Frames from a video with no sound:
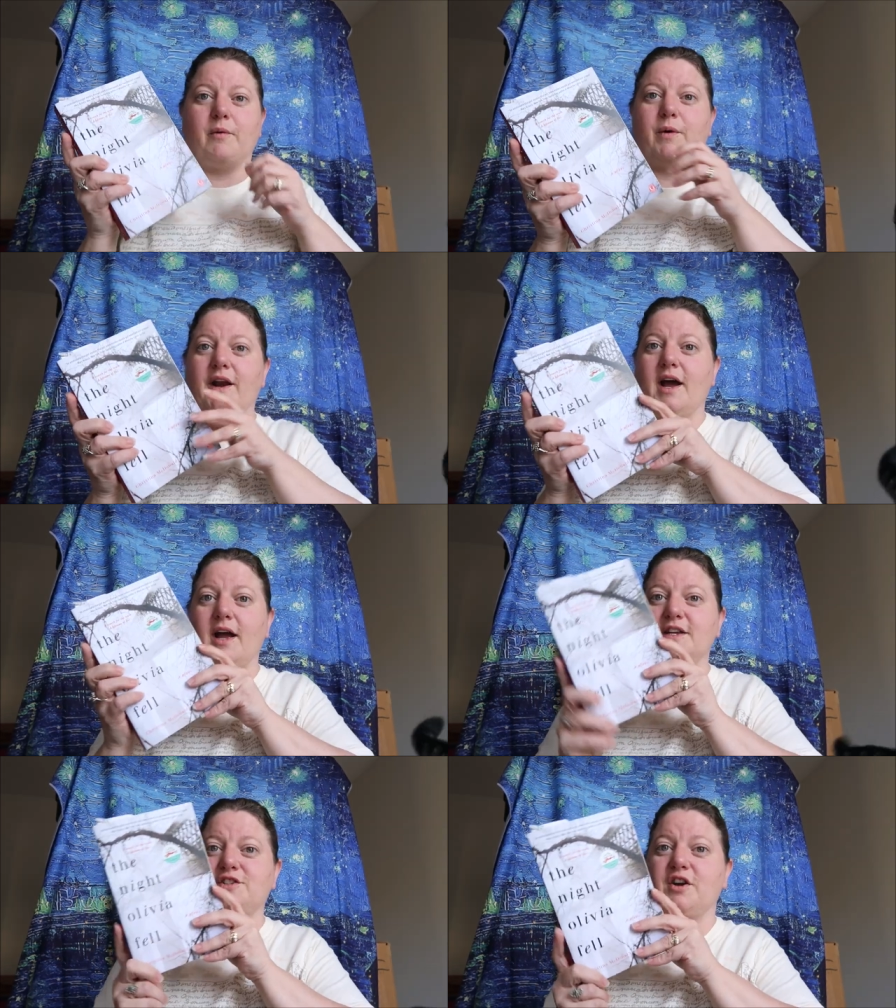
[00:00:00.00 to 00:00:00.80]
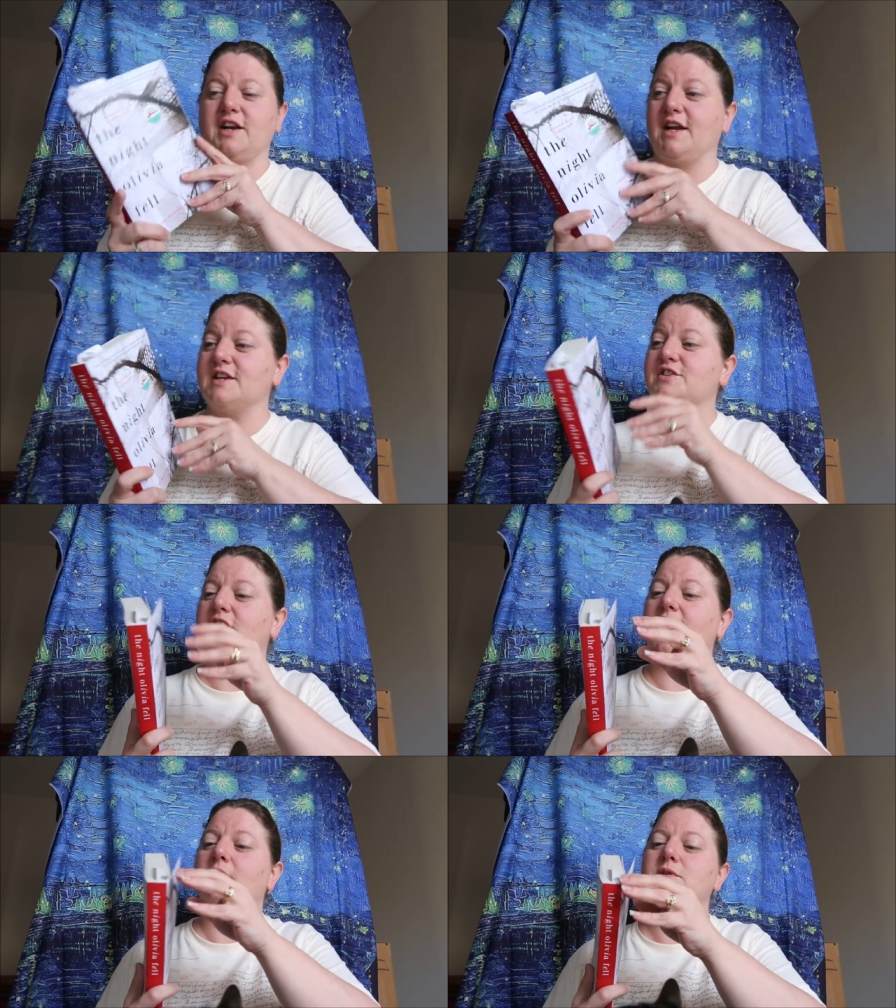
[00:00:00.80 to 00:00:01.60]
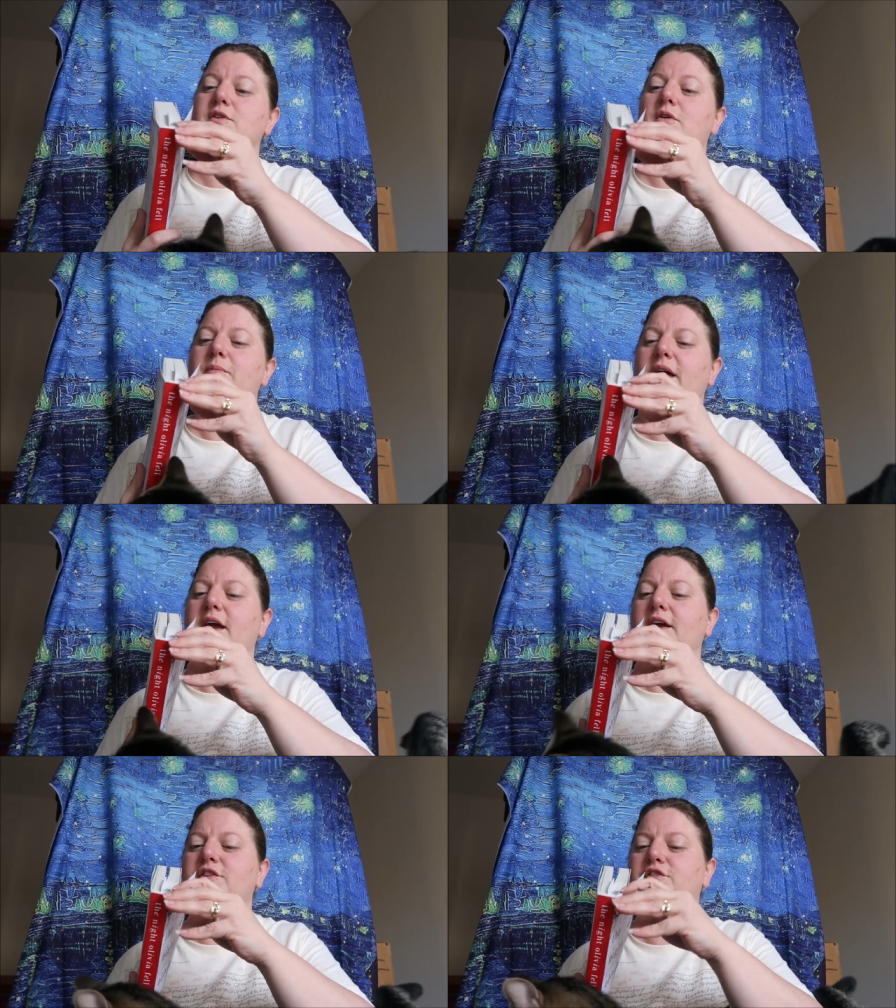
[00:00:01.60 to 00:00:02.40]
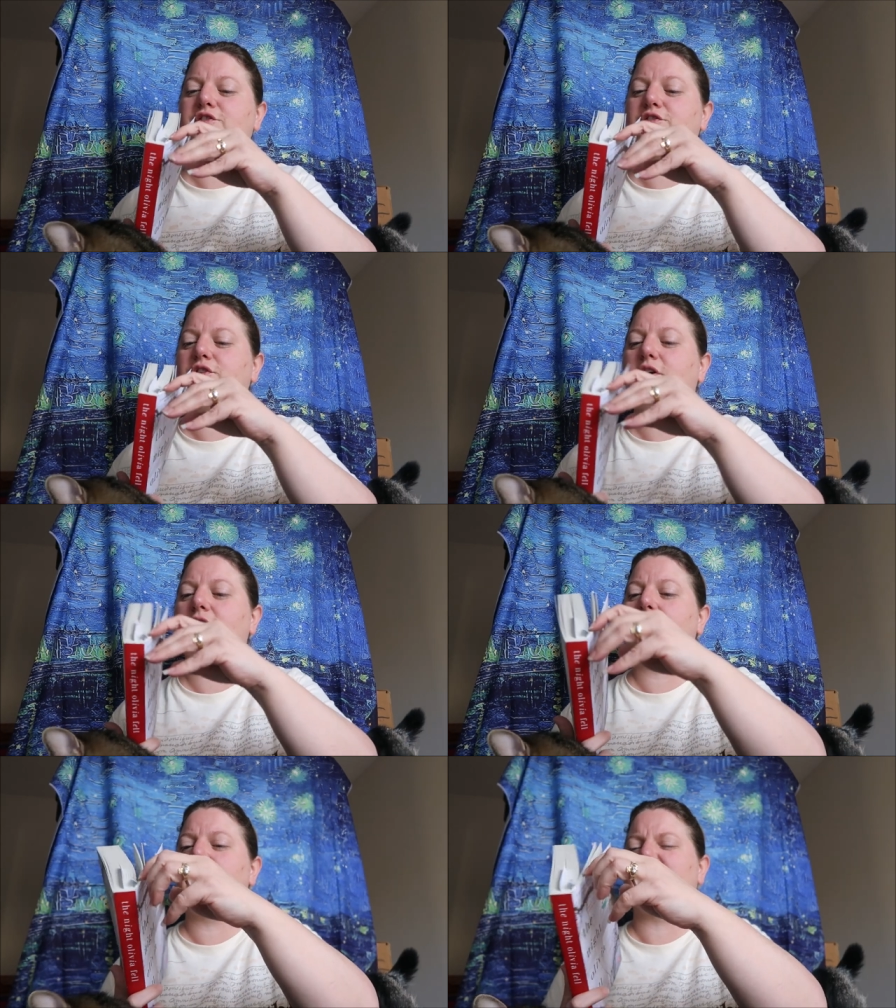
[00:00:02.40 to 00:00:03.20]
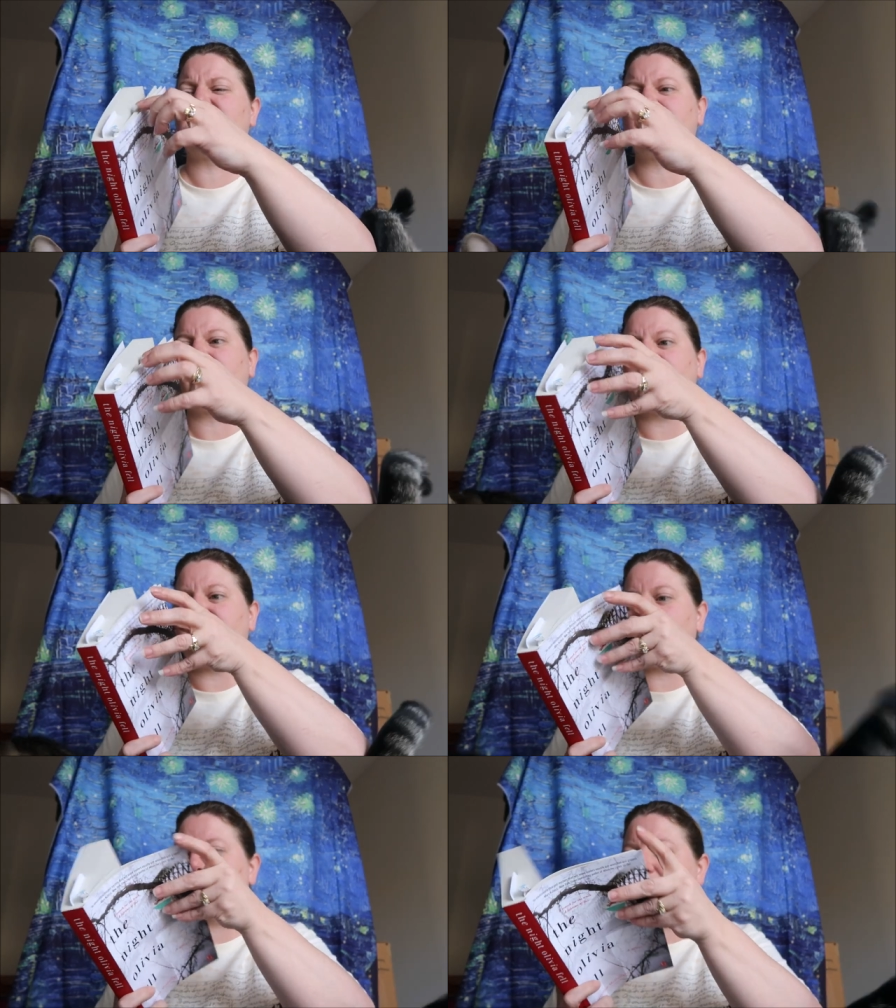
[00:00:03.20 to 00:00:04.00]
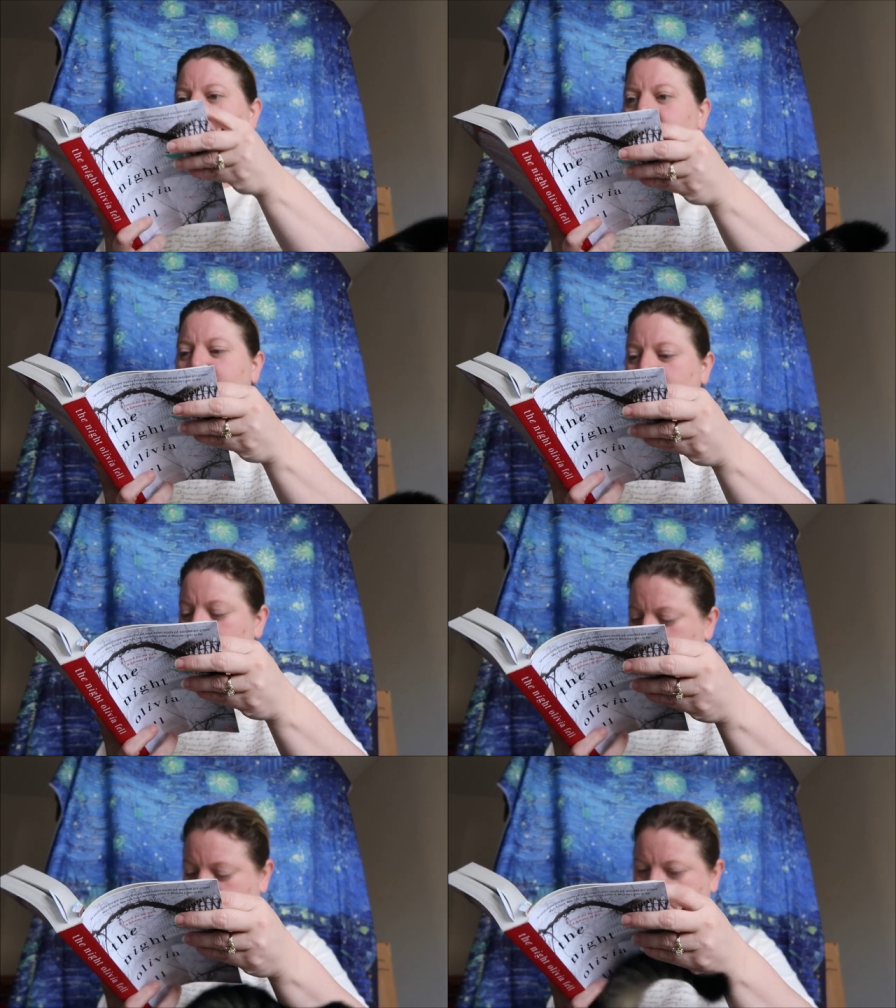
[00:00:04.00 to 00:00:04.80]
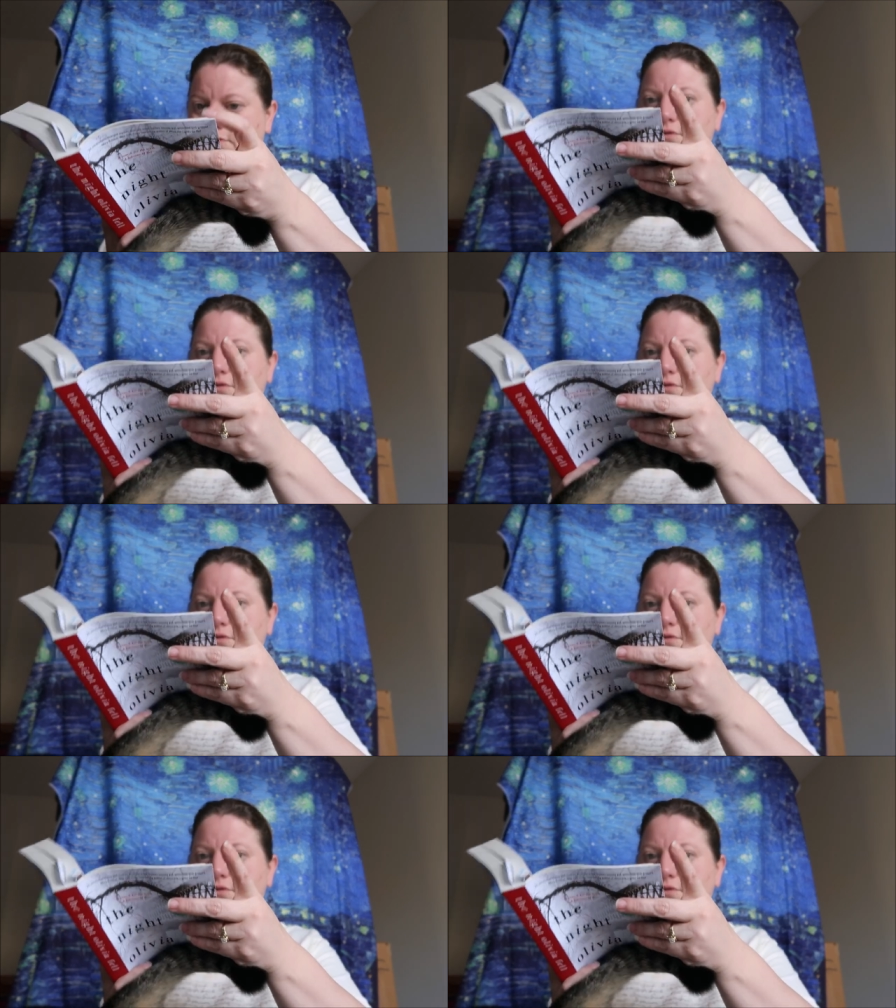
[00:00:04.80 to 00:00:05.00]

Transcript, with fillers: When I started yesterday, I was on page uh, like 20 something of this.